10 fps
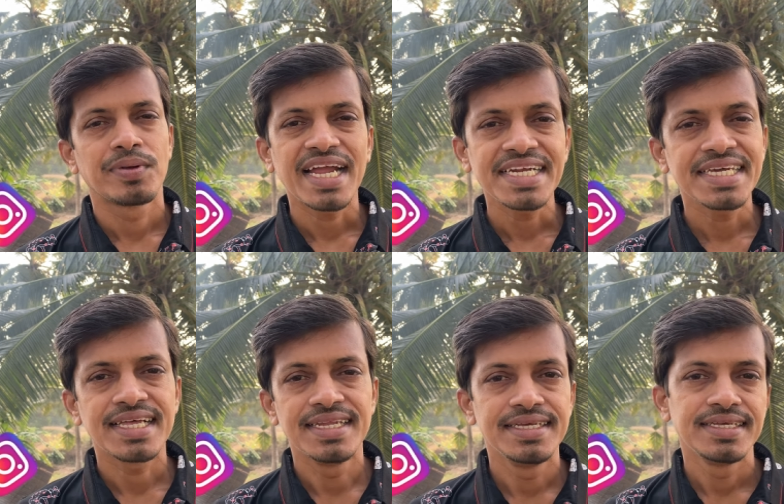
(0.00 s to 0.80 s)

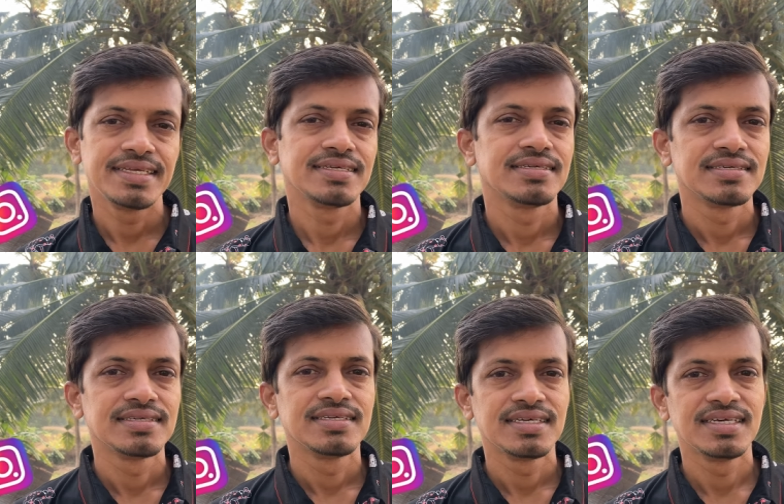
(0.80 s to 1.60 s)
Practically,
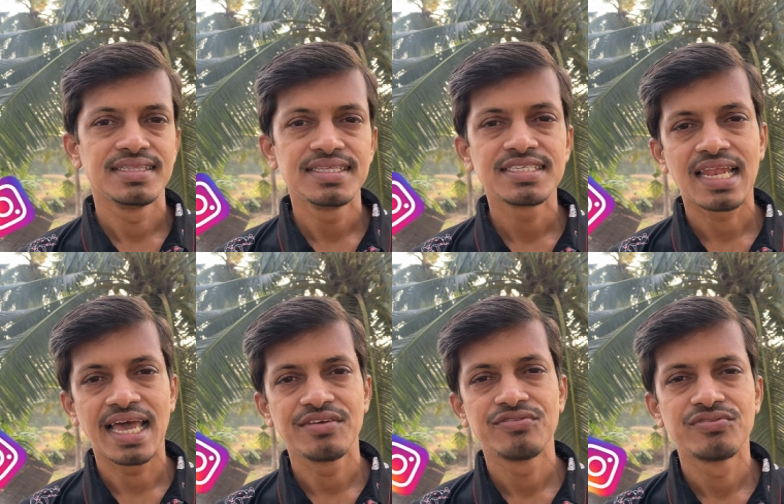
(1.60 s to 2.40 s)
in this
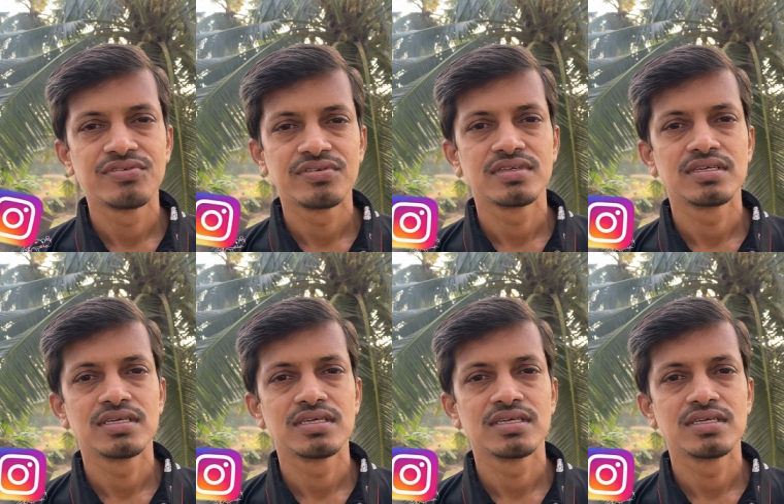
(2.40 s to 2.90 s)
life,